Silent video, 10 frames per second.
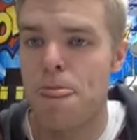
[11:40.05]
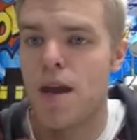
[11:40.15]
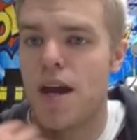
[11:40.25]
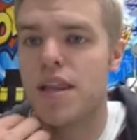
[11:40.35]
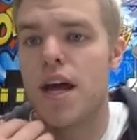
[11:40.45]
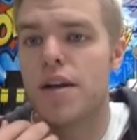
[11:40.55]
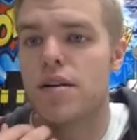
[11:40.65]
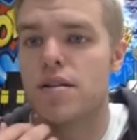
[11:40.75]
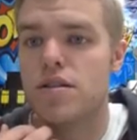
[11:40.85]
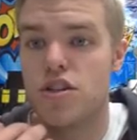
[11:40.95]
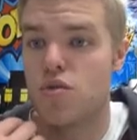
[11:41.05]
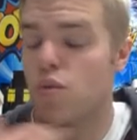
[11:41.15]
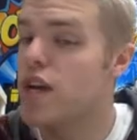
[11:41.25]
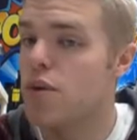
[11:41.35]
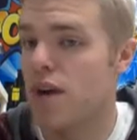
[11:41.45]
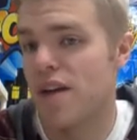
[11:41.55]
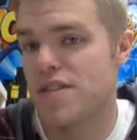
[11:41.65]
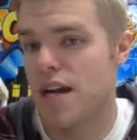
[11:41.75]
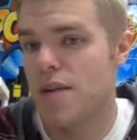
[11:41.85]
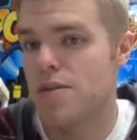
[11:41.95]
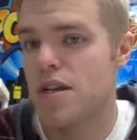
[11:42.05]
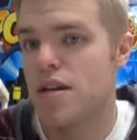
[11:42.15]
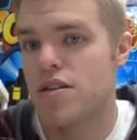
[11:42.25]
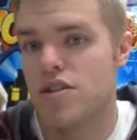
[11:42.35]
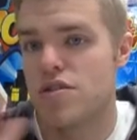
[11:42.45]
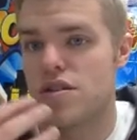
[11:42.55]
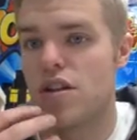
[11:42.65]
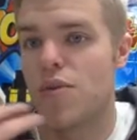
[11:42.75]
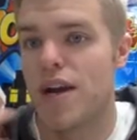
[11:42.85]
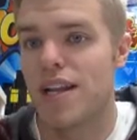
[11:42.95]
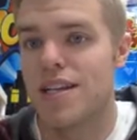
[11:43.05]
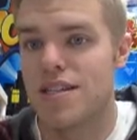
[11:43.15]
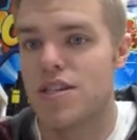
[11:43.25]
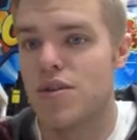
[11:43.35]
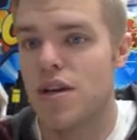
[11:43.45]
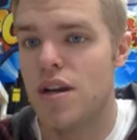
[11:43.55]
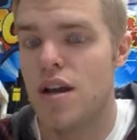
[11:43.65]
and then just read what I've typed, just so there's another way to listen to it.